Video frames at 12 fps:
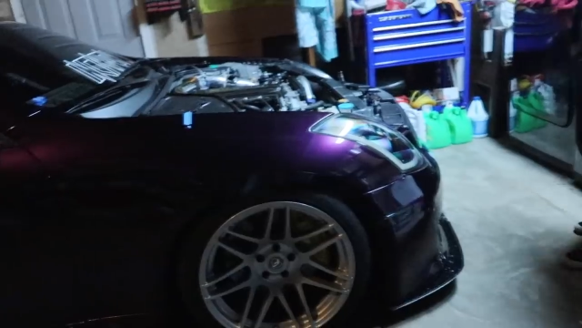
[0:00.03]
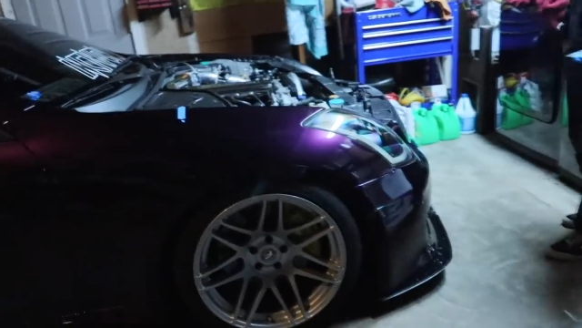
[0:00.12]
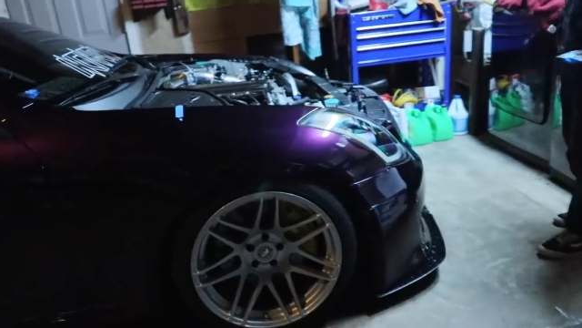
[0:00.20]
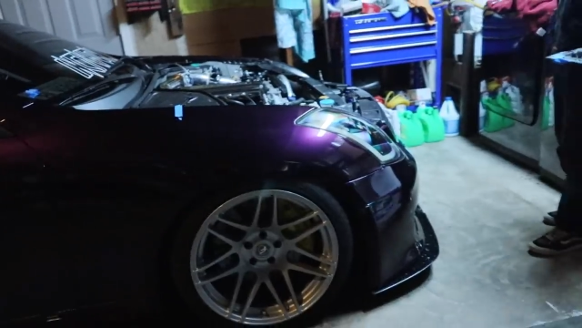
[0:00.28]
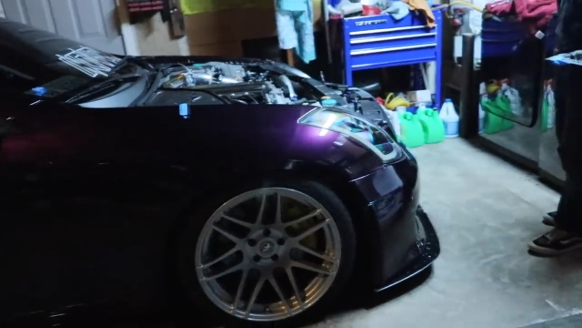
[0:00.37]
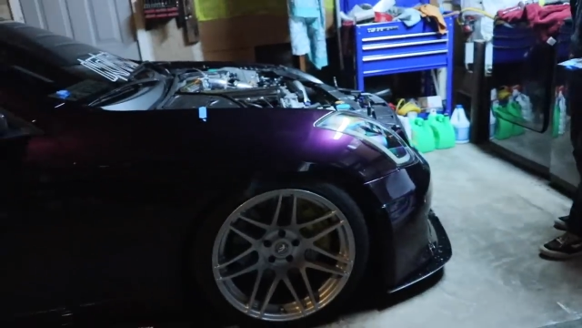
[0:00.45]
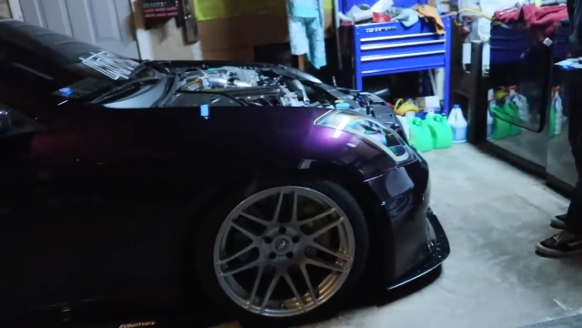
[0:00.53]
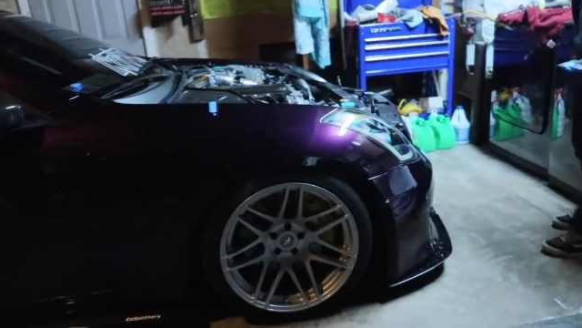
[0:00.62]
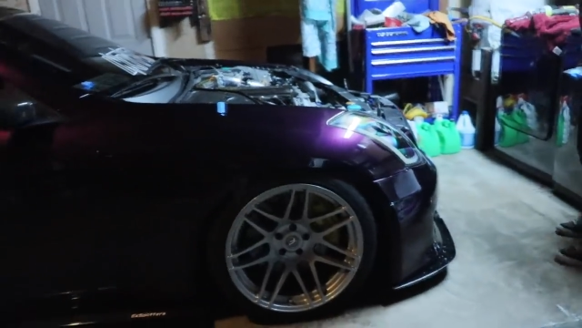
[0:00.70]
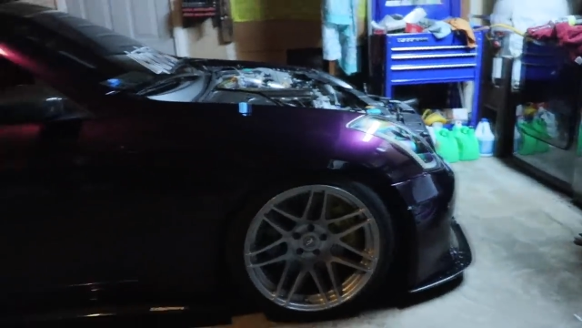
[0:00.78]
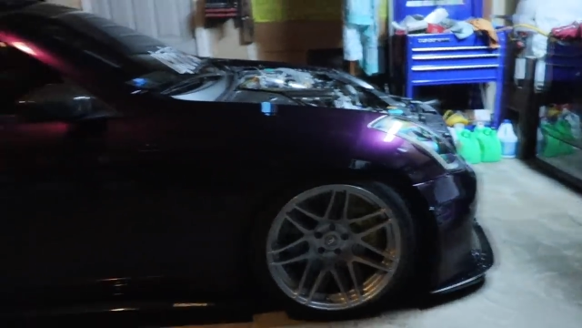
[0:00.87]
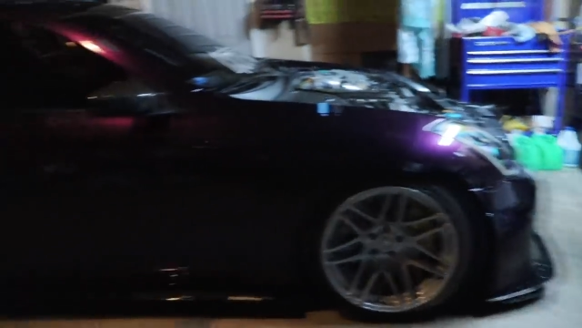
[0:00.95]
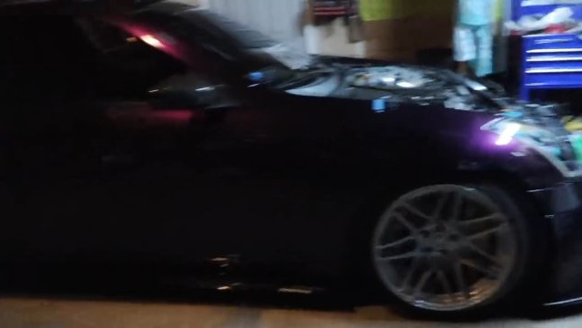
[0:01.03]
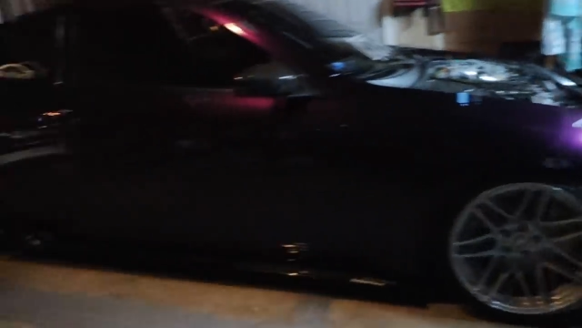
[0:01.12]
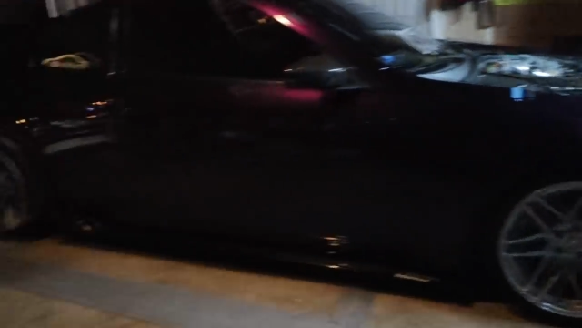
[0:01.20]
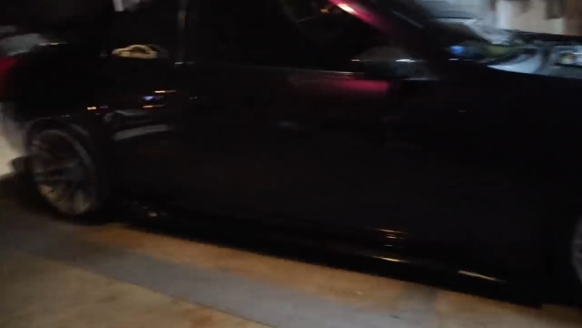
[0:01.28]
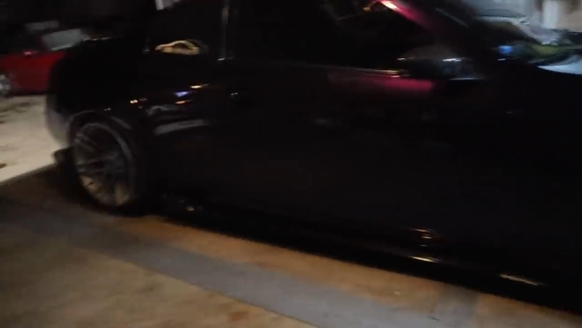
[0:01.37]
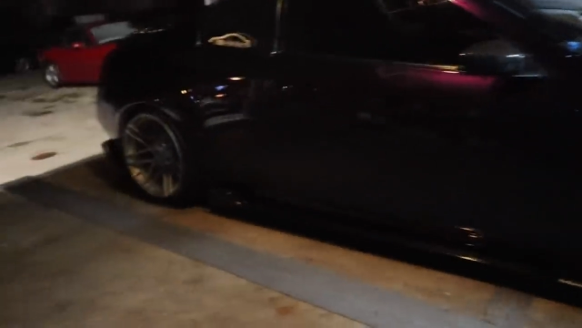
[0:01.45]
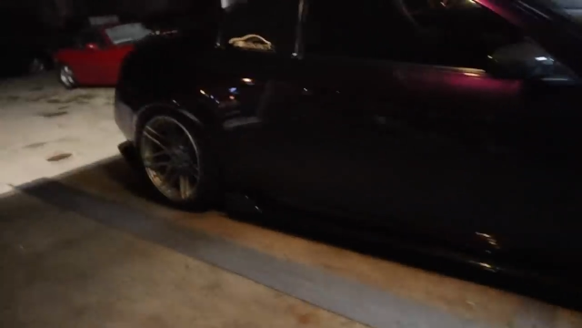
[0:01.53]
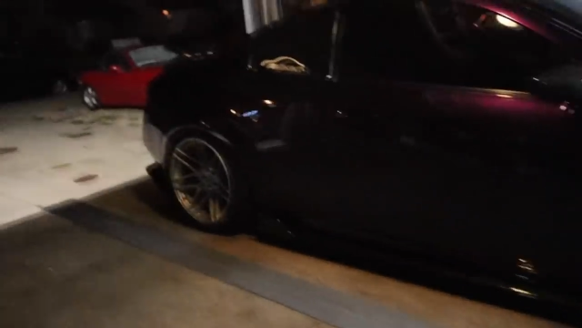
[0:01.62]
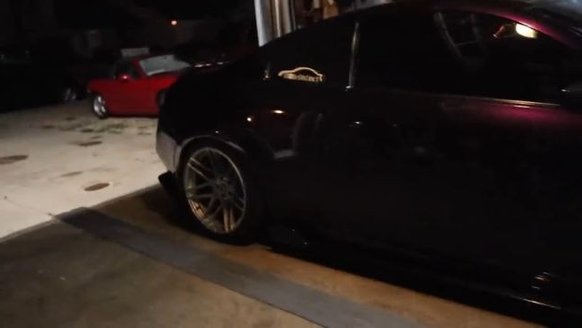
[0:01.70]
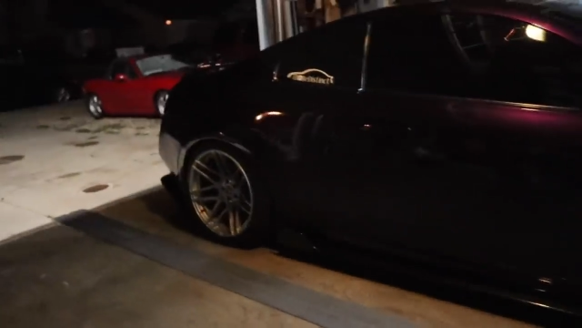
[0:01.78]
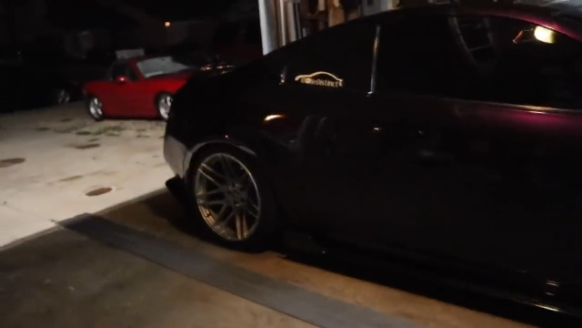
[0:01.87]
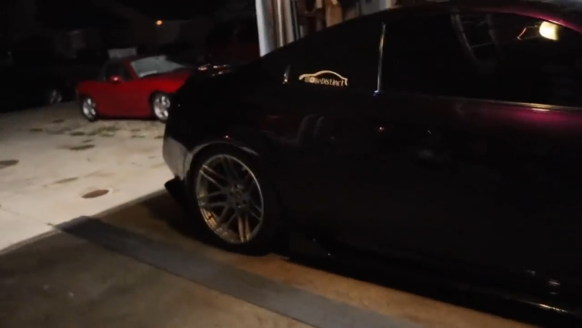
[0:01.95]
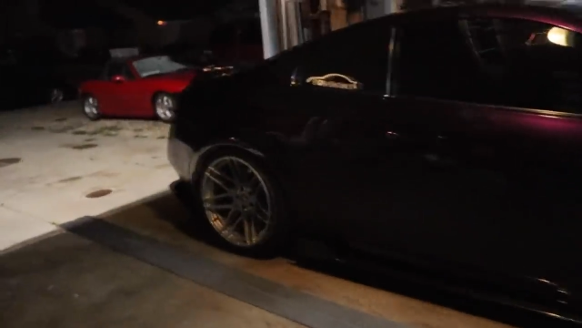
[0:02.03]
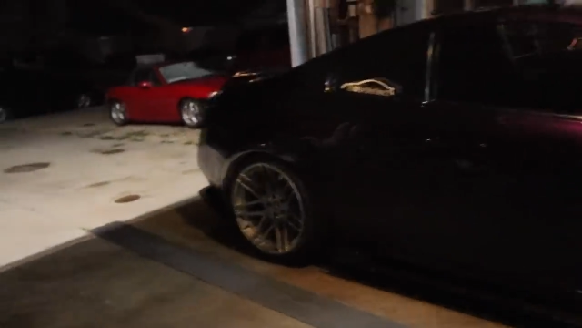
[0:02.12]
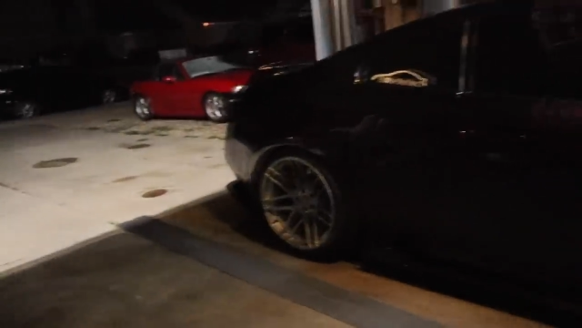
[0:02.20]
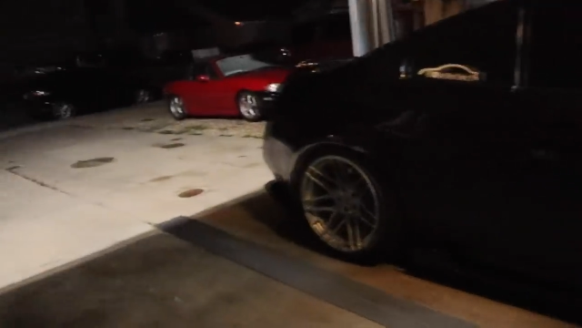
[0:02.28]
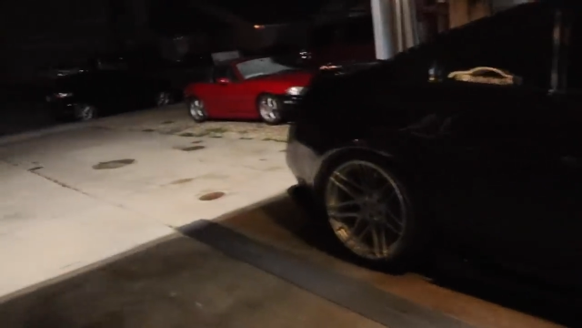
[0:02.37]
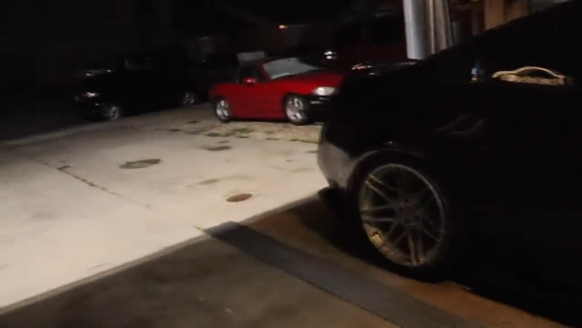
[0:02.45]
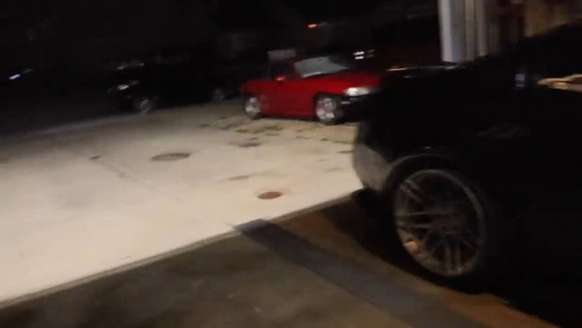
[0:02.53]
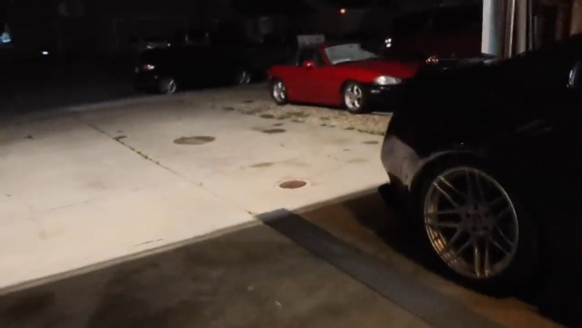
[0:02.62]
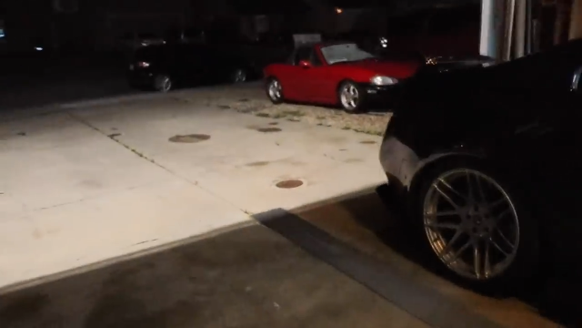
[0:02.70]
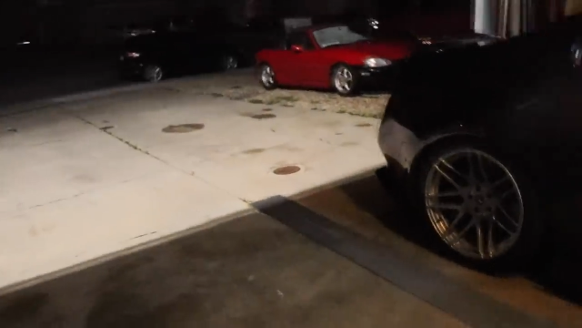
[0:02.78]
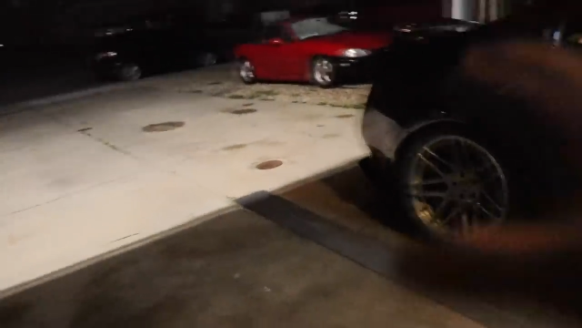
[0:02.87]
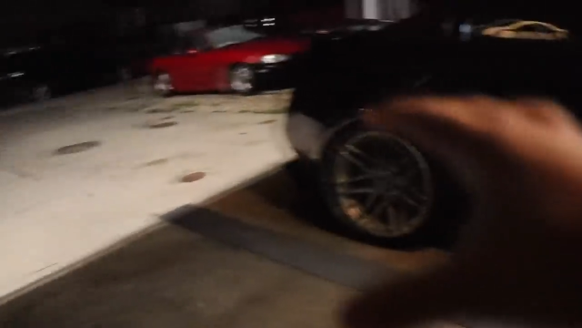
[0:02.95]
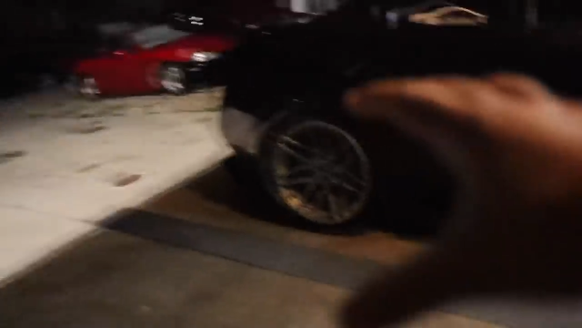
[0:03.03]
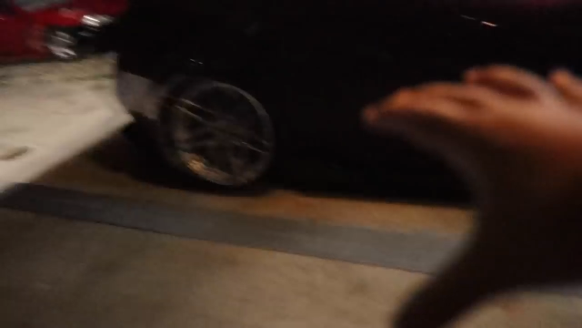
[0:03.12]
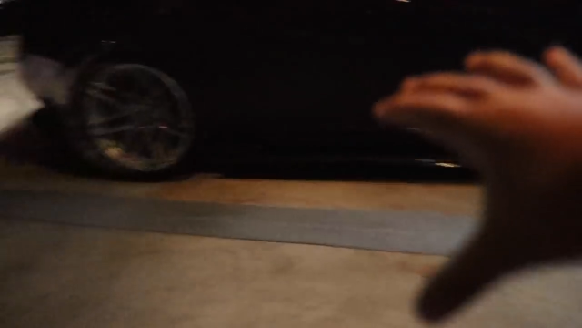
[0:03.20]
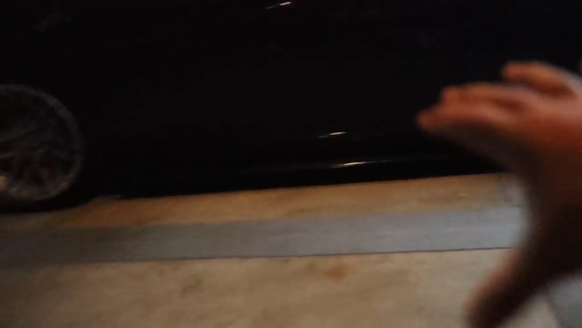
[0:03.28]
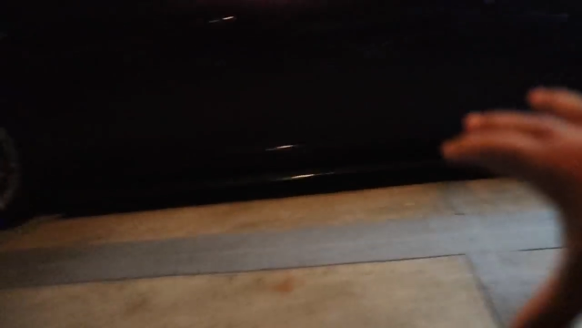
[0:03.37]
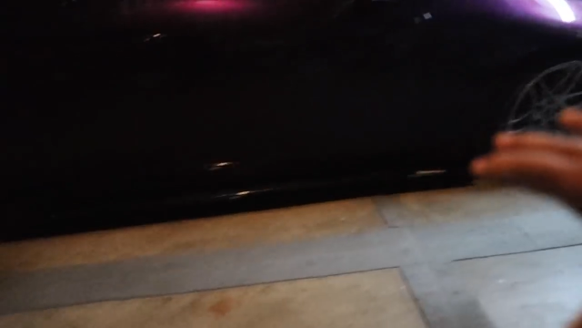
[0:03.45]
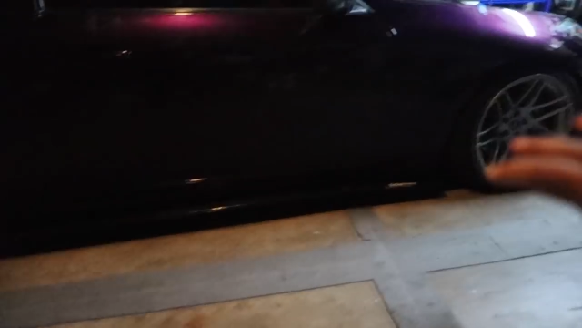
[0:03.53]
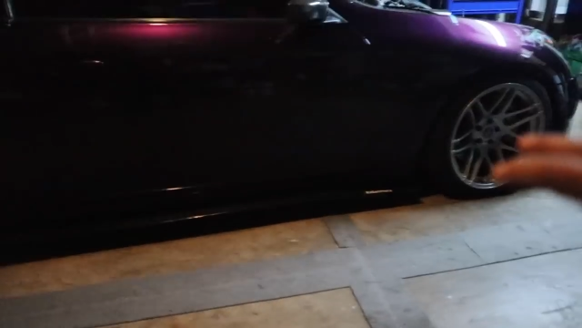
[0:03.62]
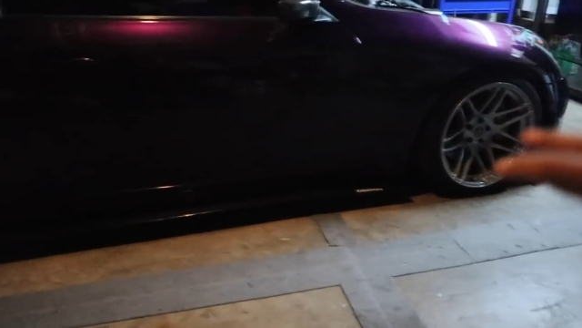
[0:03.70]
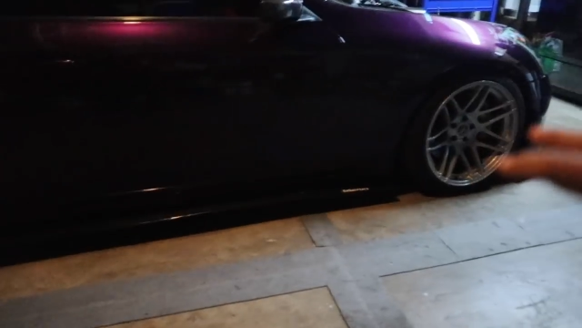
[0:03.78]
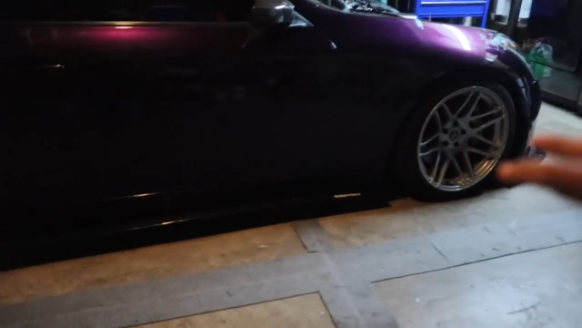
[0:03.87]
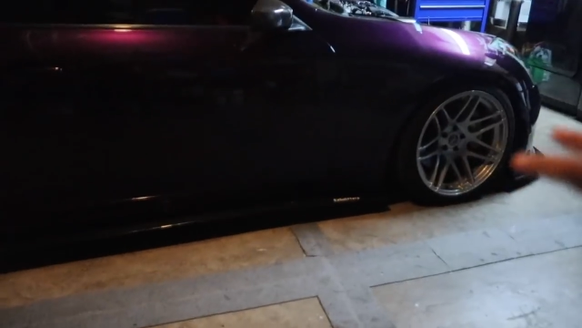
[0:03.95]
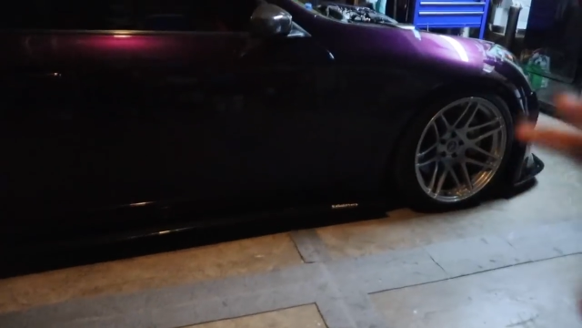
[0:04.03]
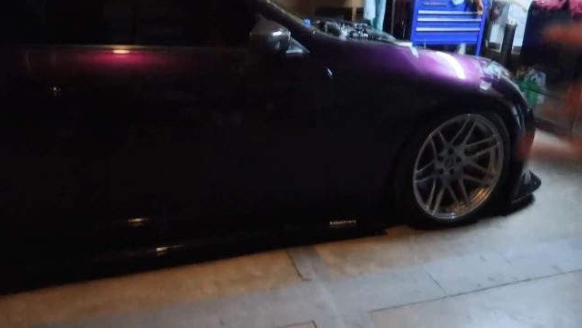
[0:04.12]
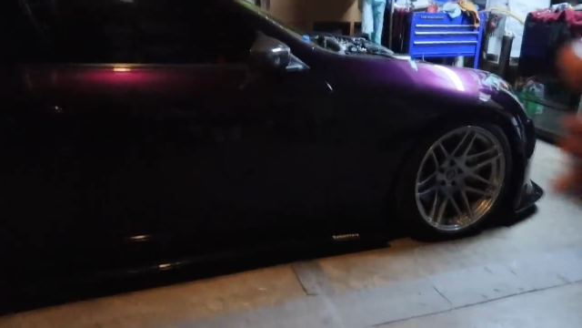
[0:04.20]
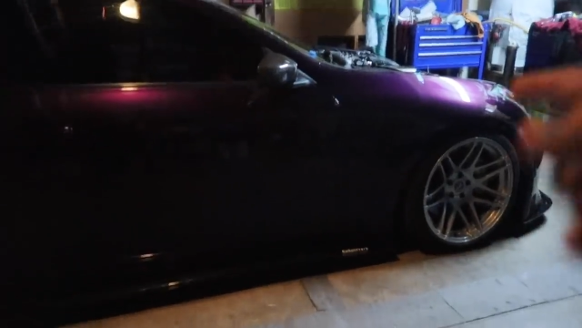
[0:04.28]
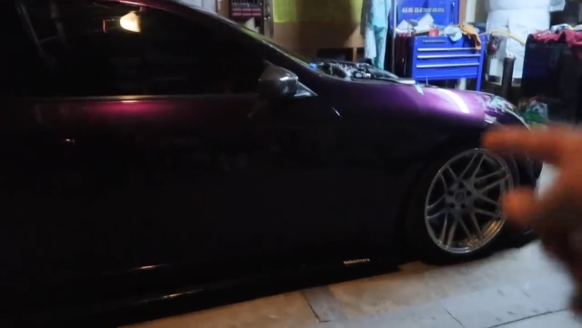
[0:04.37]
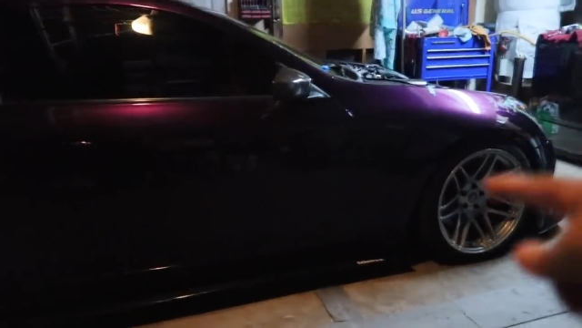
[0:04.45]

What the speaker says: (no speaker visible)